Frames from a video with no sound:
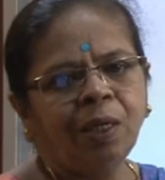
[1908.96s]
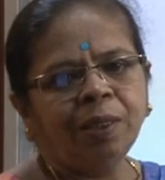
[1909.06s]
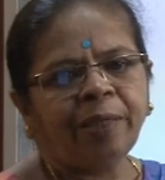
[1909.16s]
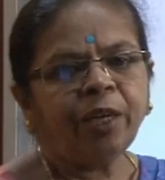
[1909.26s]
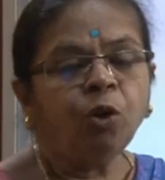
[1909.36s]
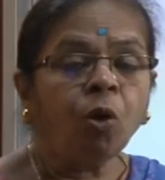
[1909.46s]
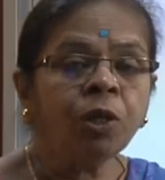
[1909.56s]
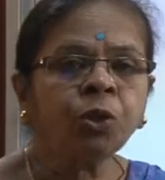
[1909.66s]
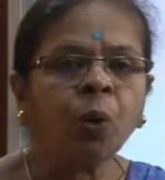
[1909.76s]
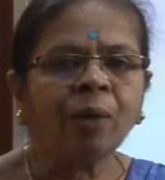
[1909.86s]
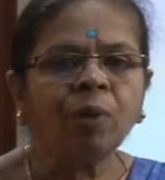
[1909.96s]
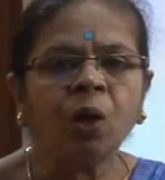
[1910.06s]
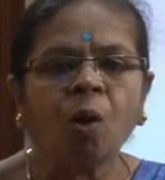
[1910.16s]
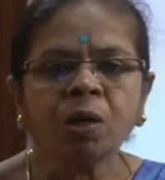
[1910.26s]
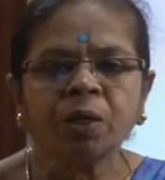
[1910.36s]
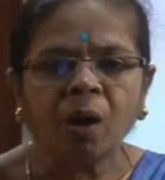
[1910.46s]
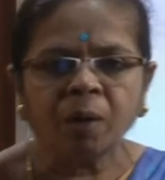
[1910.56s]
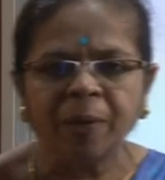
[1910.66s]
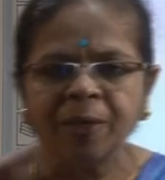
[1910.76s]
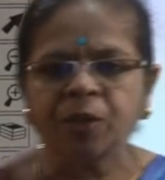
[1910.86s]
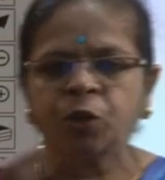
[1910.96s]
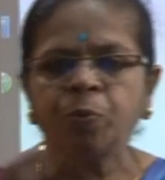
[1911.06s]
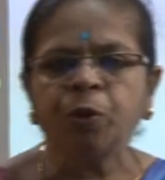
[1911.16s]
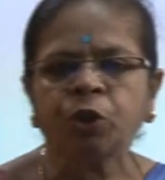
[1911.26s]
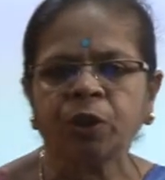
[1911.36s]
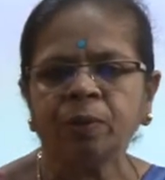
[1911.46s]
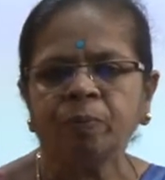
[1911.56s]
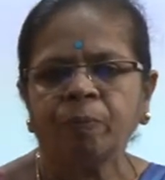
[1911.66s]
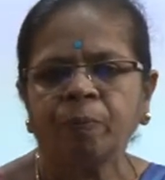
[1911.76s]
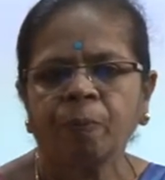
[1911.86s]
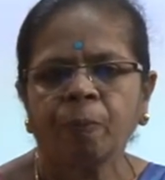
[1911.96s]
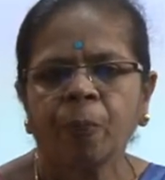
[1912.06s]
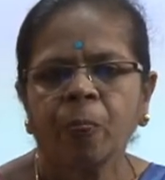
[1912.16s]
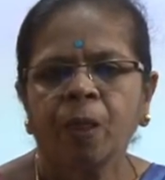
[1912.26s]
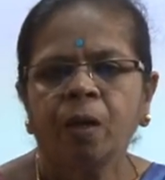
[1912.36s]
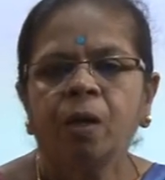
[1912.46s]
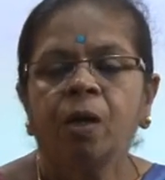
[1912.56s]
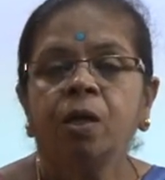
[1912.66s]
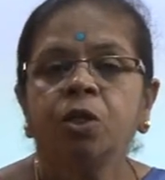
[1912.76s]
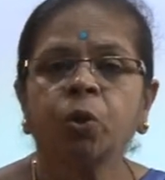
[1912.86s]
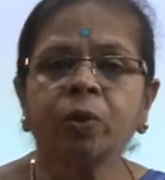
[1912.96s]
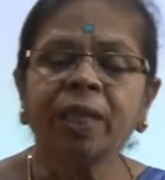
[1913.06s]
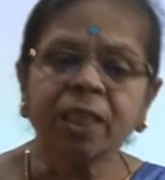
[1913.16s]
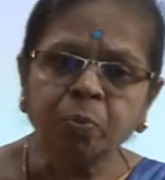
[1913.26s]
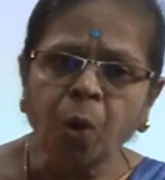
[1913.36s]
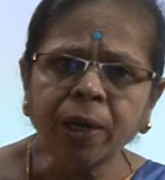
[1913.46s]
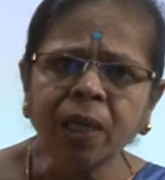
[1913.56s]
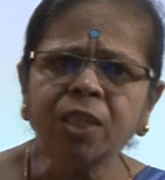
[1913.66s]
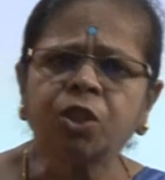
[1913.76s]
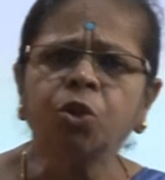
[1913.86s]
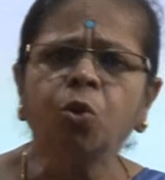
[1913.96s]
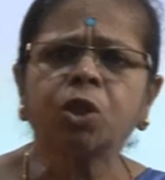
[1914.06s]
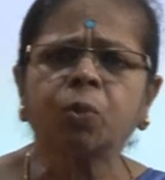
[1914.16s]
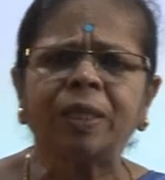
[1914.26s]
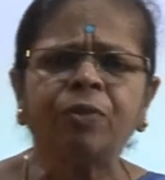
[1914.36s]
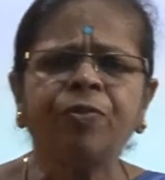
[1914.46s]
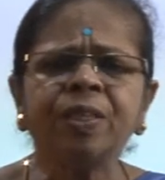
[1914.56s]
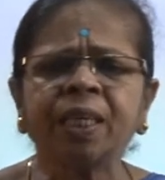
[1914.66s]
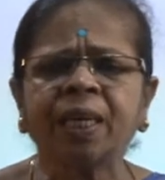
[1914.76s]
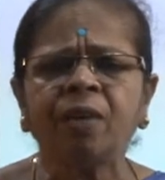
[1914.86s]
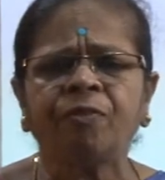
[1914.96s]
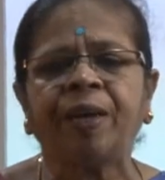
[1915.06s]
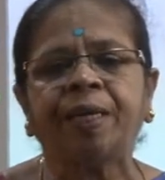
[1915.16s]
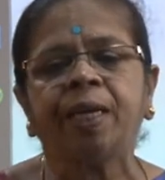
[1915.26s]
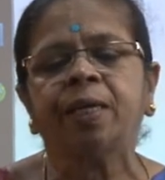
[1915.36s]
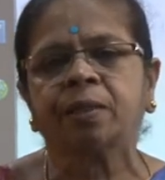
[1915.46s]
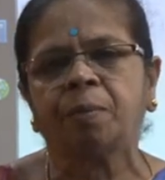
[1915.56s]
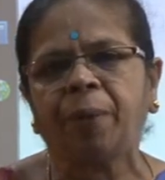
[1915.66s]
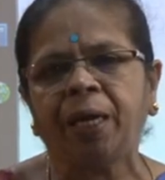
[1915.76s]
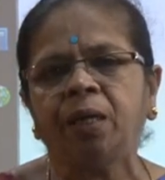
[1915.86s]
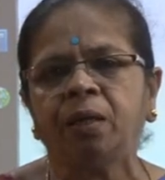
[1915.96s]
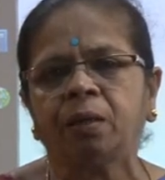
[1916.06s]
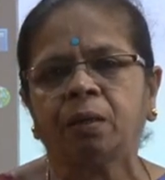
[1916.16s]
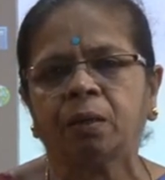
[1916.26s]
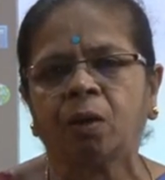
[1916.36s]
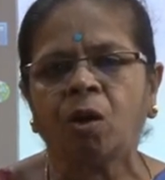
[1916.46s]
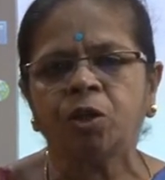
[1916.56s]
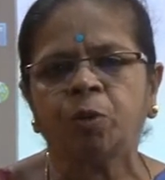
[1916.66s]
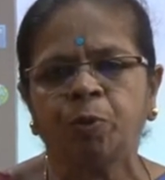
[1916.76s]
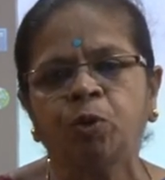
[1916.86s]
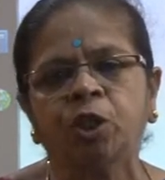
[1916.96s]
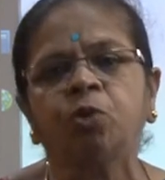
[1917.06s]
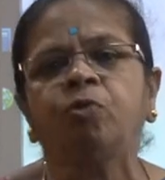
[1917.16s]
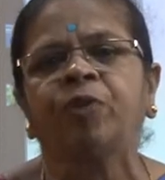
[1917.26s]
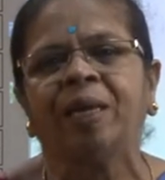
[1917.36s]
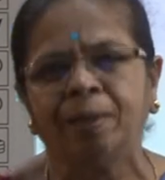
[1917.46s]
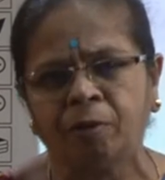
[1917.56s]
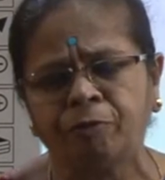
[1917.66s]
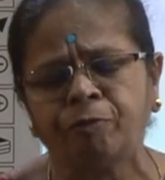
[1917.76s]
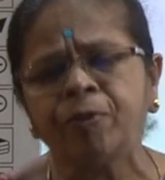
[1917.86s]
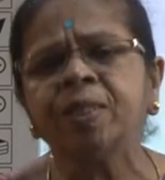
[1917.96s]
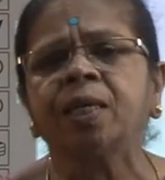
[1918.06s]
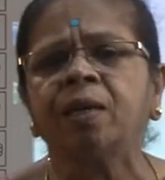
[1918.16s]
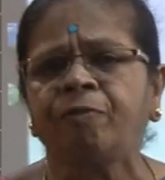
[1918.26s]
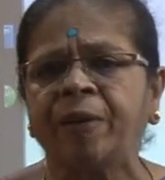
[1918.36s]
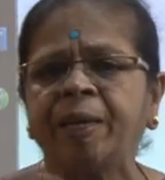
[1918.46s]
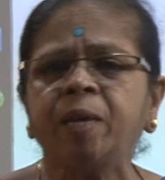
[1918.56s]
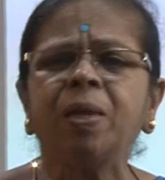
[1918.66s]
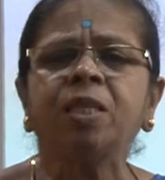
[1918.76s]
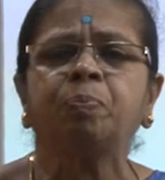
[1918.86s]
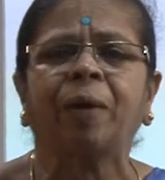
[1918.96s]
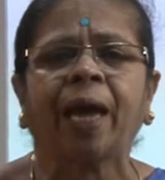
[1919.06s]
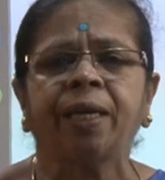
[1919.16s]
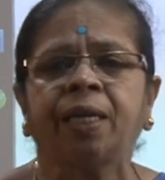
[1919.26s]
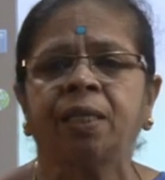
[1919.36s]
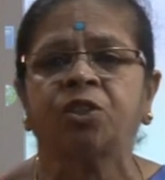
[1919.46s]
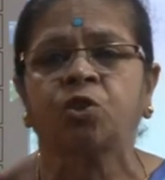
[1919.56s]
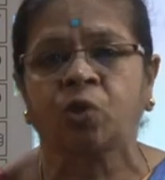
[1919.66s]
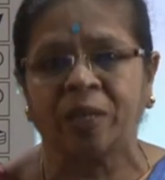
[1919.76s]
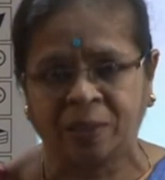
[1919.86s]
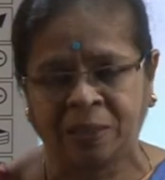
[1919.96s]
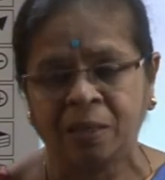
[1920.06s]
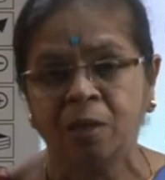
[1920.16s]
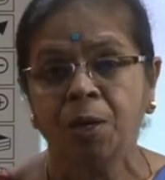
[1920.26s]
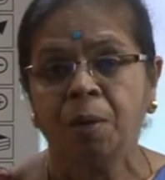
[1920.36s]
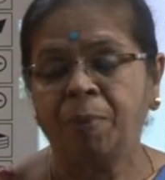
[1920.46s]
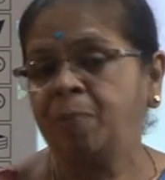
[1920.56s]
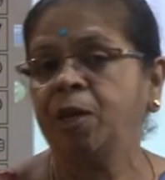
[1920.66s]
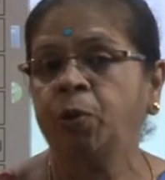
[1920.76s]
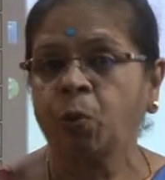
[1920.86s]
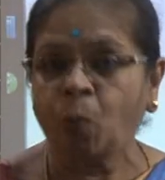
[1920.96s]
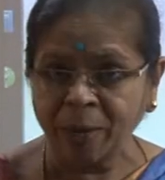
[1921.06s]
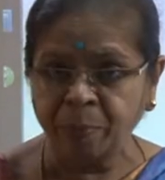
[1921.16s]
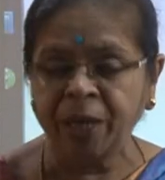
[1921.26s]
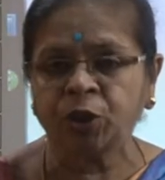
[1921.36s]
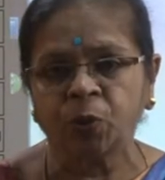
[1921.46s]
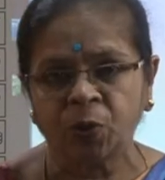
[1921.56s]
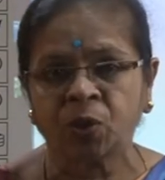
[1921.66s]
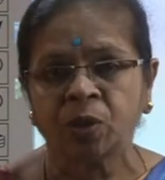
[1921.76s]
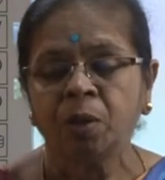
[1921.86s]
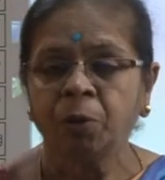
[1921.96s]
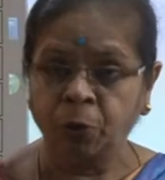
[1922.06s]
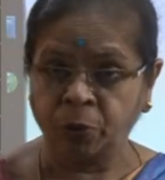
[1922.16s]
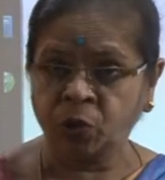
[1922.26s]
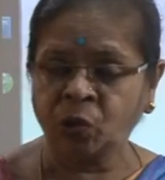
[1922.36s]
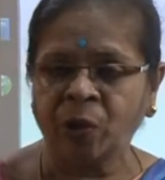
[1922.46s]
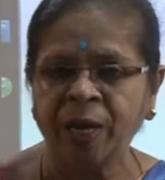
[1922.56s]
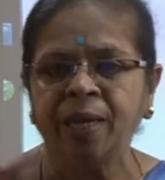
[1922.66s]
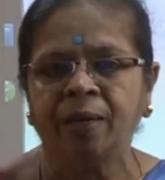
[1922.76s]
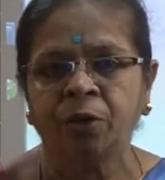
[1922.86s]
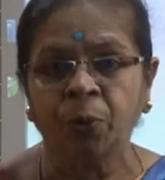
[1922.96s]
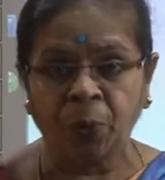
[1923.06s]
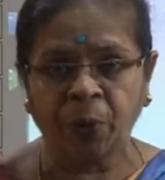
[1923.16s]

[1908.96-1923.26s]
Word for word: Then you also have a log normal distribution. So, this model is used when the physical fatigue is the main contributor to failure. Physical fatigue means mechanical stress, maybe due to vibrations, due to strain, due to